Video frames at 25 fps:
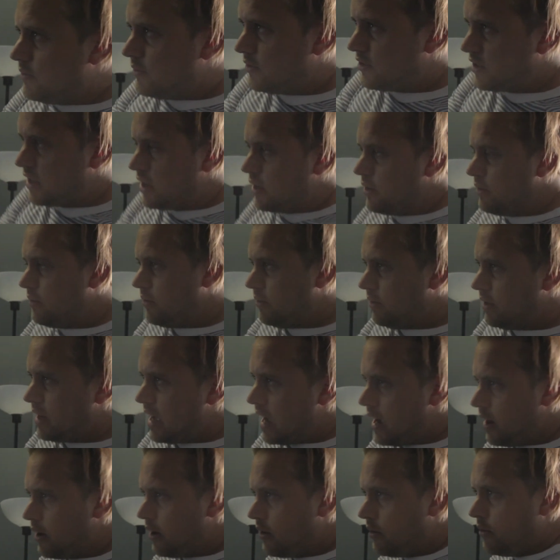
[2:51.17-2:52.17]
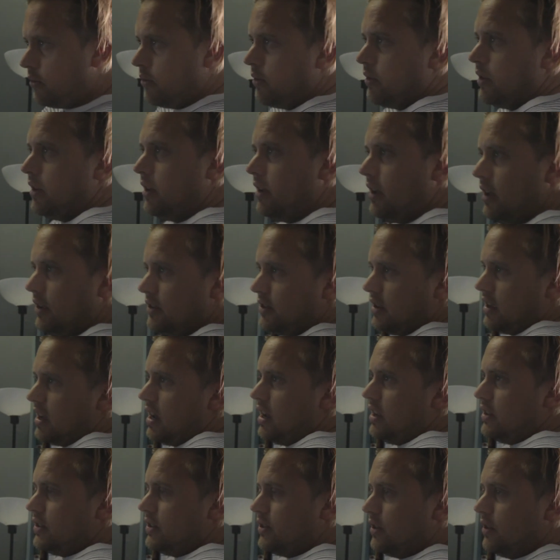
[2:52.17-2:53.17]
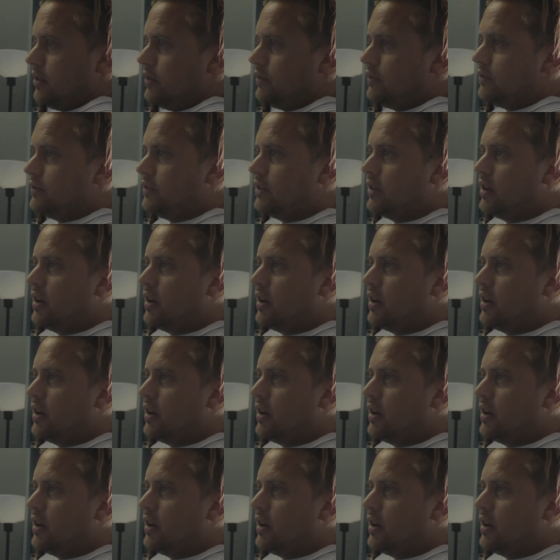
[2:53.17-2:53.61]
So now it's a case of